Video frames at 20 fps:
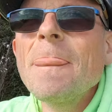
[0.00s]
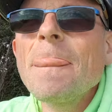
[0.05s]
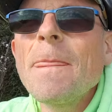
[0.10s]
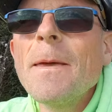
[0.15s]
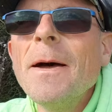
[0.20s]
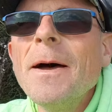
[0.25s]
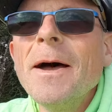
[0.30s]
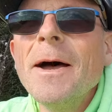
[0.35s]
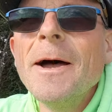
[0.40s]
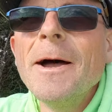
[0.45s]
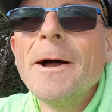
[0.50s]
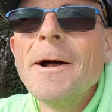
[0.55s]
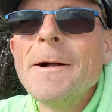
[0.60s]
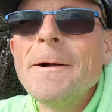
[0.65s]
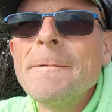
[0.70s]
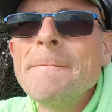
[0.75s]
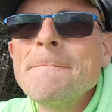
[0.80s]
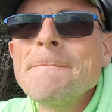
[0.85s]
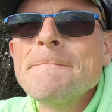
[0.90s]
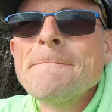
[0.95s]

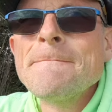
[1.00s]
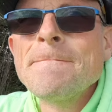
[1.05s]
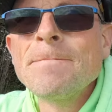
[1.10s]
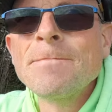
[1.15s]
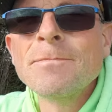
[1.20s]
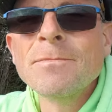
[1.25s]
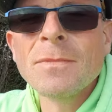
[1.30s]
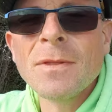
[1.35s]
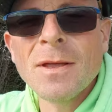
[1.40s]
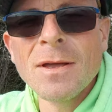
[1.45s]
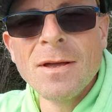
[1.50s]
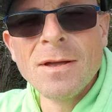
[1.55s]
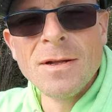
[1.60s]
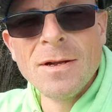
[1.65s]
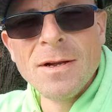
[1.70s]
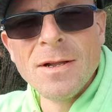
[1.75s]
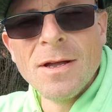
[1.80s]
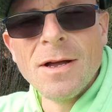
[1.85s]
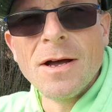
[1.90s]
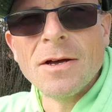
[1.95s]

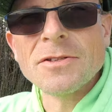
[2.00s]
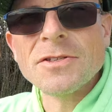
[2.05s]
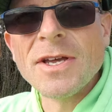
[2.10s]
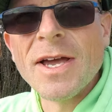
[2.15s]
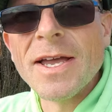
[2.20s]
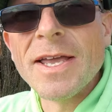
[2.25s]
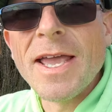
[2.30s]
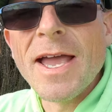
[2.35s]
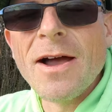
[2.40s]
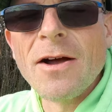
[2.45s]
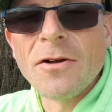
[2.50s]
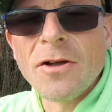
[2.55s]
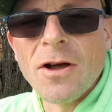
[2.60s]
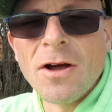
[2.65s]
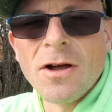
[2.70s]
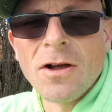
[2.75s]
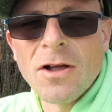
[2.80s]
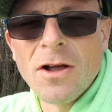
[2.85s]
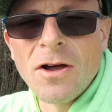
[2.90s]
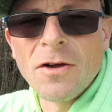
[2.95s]
I'll say, yeah, I
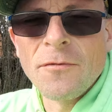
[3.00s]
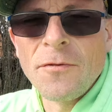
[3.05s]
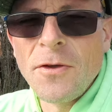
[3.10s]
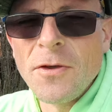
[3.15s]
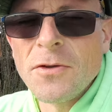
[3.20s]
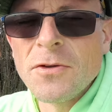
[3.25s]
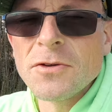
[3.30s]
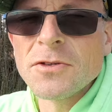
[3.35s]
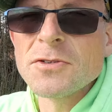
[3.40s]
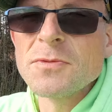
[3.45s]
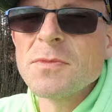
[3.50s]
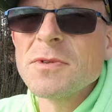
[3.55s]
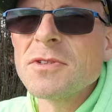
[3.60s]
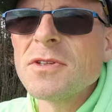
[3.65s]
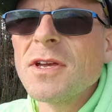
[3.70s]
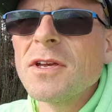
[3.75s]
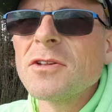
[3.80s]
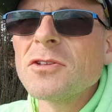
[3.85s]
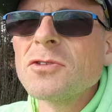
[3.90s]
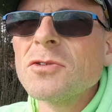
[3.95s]
got a few customers
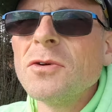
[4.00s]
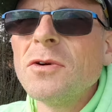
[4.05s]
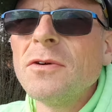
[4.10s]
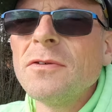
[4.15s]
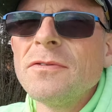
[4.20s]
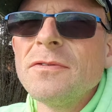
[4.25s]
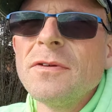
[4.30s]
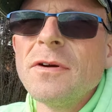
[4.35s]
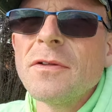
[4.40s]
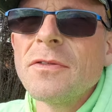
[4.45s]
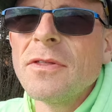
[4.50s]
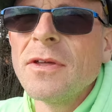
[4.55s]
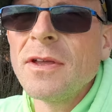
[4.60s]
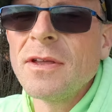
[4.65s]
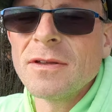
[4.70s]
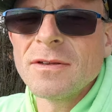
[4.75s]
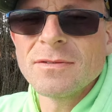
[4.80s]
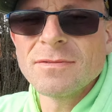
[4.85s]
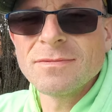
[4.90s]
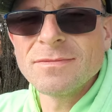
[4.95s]
that are sort of, I think,
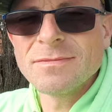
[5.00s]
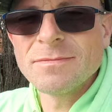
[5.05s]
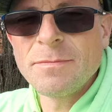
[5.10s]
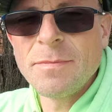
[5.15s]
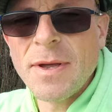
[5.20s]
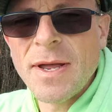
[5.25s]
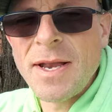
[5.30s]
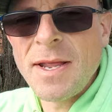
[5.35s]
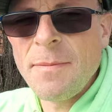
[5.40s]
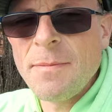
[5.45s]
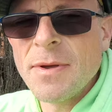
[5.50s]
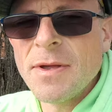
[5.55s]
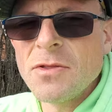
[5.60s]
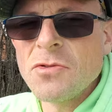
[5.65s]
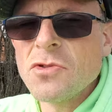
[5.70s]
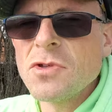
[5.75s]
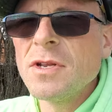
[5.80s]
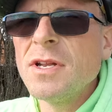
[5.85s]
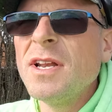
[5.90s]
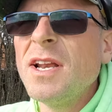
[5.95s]
penny
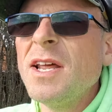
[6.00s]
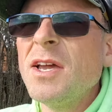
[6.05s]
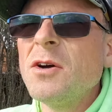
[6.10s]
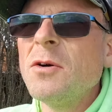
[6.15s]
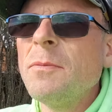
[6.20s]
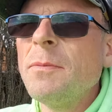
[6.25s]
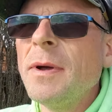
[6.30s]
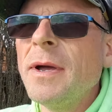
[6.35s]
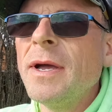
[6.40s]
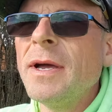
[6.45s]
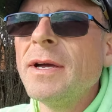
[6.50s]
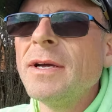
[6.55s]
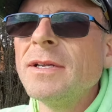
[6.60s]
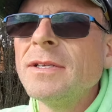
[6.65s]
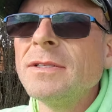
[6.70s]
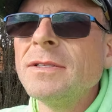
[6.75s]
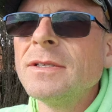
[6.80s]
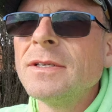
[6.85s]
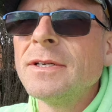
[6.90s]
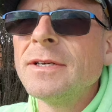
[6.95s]
pinching a little bit,
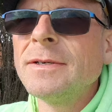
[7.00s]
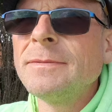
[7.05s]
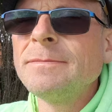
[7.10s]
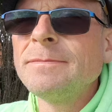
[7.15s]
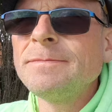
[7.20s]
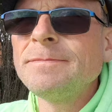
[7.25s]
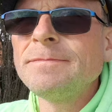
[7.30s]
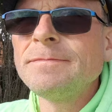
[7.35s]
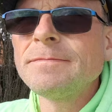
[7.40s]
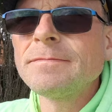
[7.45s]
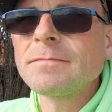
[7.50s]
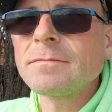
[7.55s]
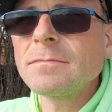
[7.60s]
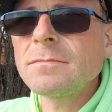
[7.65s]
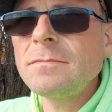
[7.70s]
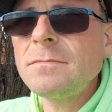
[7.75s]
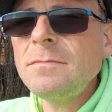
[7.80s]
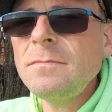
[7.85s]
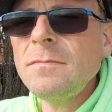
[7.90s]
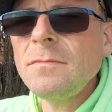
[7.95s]
and
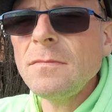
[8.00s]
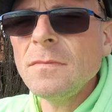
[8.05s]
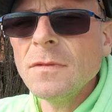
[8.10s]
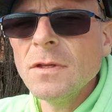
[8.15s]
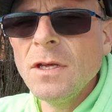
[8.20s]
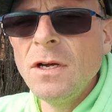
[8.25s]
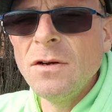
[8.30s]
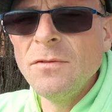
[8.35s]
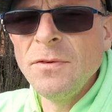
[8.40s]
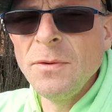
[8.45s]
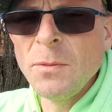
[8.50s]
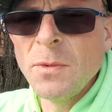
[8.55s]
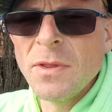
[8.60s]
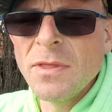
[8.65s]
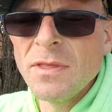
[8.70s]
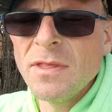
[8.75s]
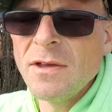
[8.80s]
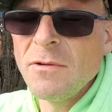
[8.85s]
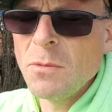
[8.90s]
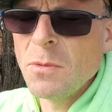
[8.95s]
I think that
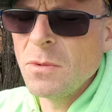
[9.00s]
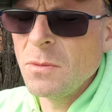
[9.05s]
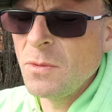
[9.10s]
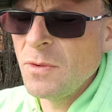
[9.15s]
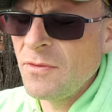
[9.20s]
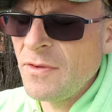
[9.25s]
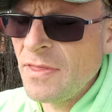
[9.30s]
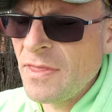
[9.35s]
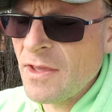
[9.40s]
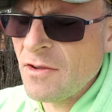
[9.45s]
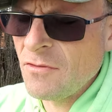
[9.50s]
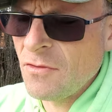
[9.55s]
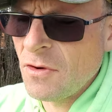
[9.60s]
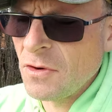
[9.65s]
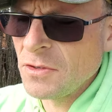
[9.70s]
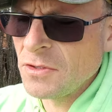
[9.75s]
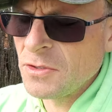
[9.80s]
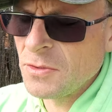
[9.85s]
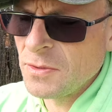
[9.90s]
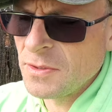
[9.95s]
they're within their
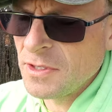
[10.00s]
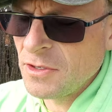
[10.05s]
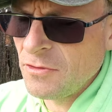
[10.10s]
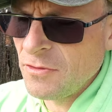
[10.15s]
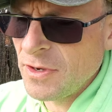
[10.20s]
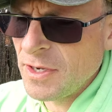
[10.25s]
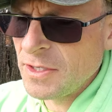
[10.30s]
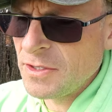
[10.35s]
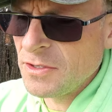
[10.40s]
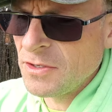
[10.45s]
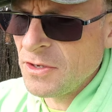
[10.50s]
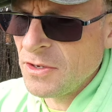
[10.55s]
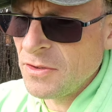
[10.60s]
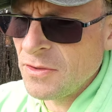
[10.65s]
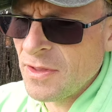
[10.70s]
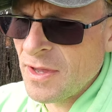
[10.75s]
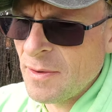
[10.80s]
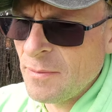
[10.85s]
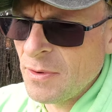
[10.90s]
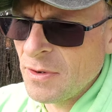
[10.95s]
right to a degree to do that.